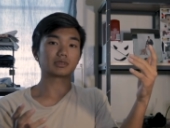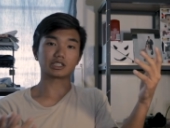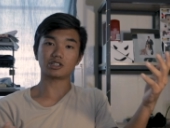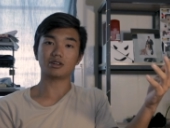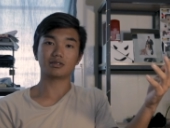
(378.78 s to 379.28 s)

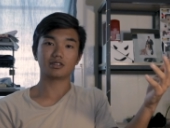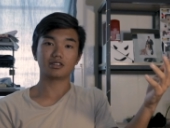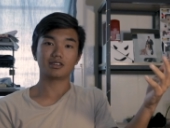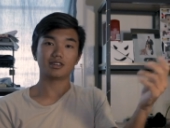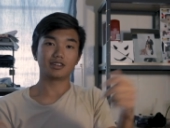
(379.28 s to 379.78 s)
that's all.
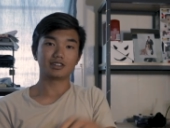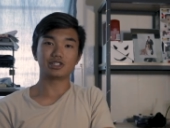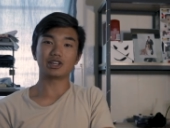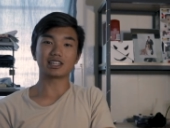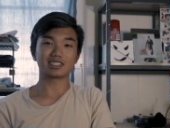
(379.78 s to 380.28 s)

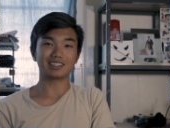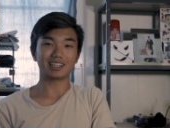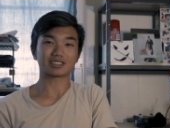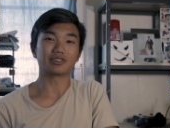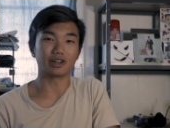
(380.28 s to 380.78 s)
See you guys in the
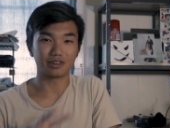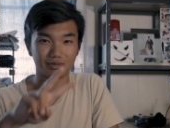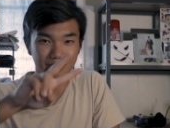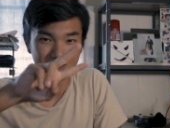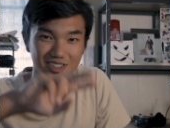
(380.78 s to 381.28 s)
next video.
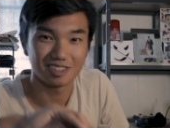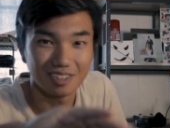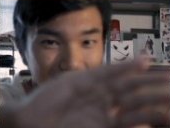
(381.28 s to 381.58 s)
Peace.